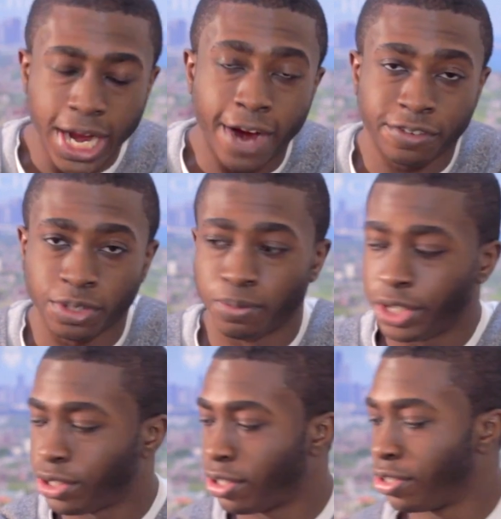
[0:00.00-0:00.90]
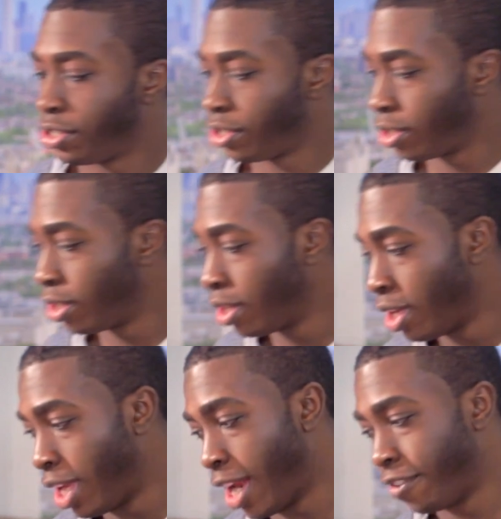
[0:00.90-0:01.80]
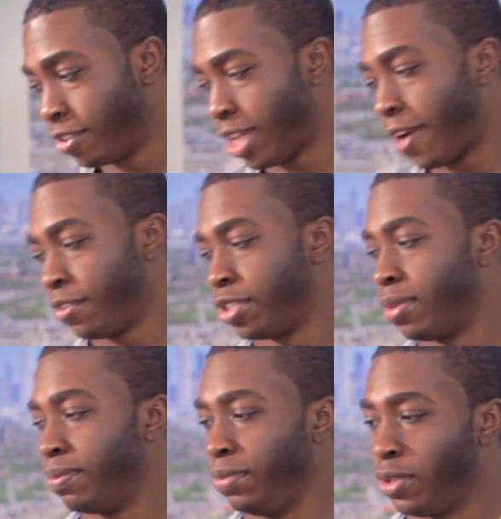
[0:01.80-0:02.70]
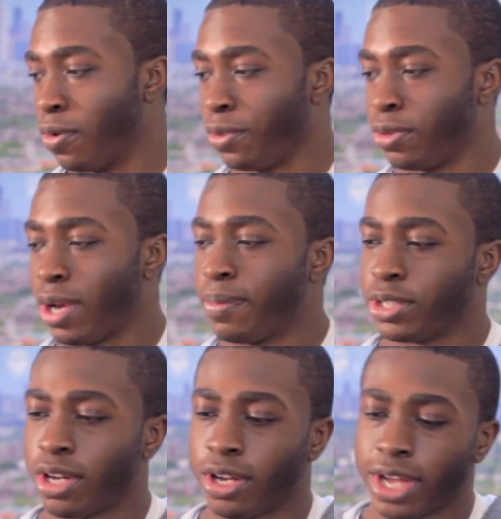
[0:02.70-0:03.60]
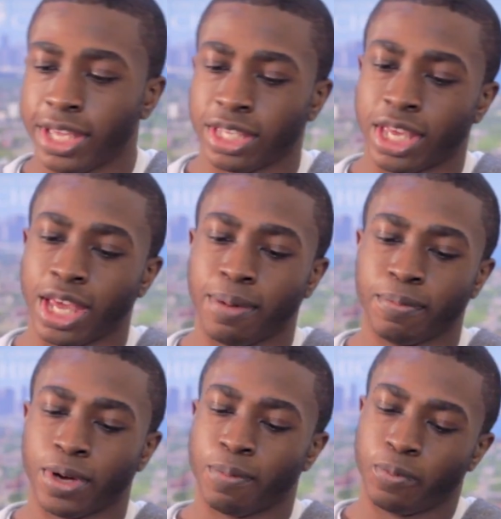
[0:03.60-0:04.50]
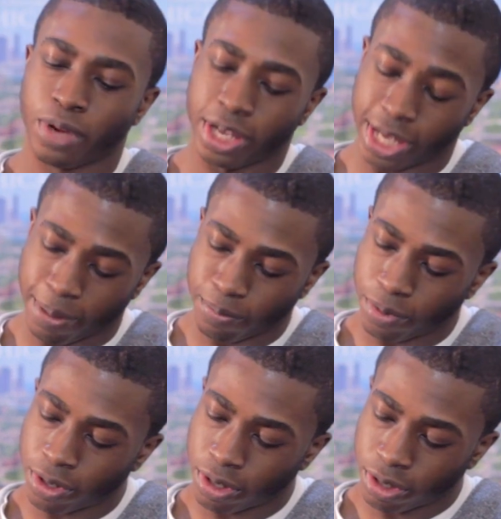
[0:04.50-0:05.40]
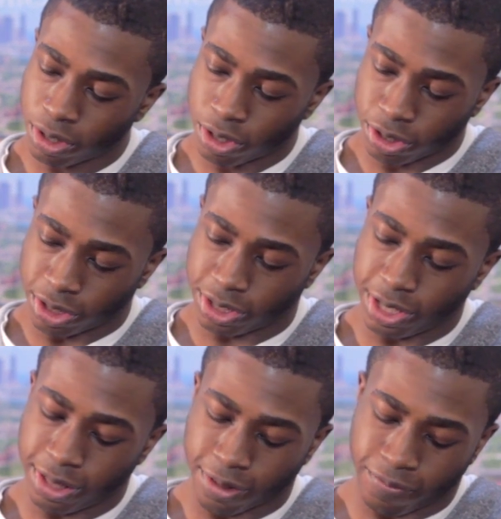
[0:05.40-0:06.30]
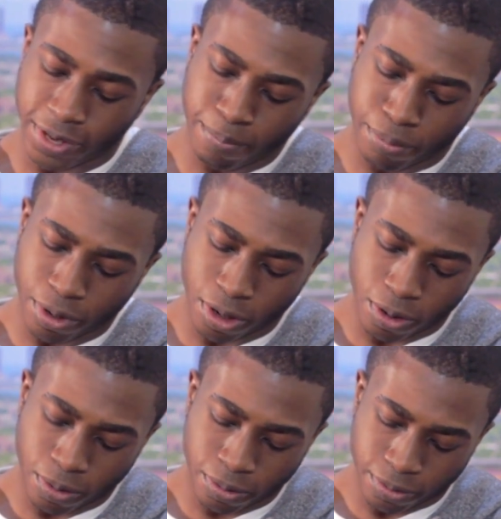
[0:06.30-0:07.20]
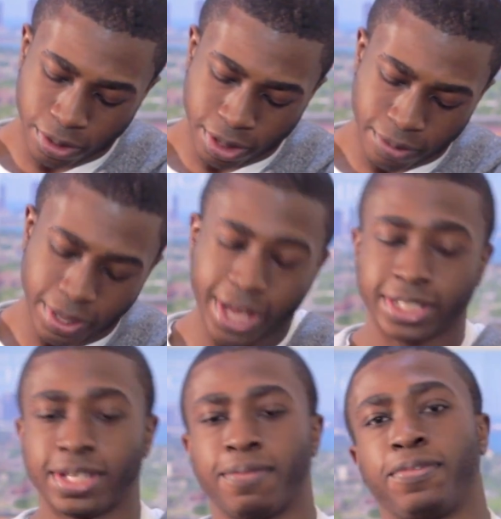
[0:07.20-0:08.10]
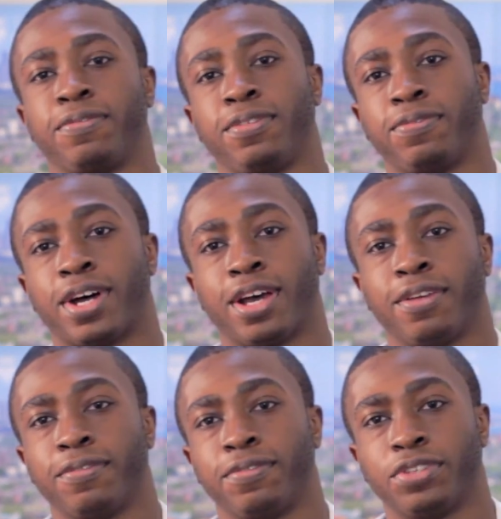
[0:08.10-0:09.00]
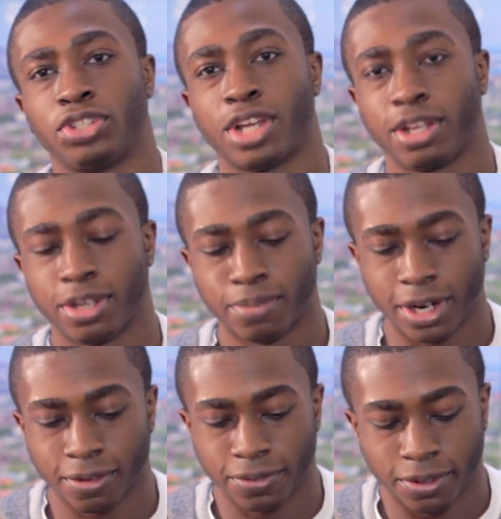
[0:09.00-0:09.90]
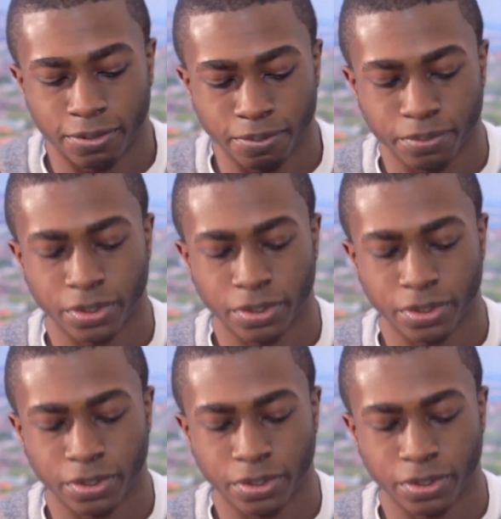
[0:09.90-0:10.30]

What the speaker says: after some research and after some going through Amazon, I came to see the VidPro XM55 shotgun microphone.